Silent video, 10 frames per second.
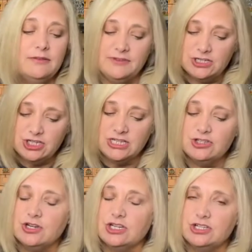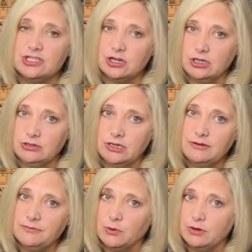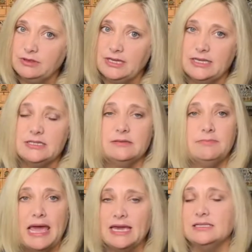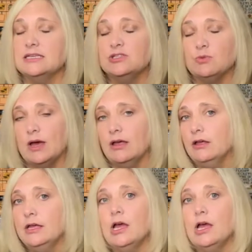Finishing instructions are included for these bags as well.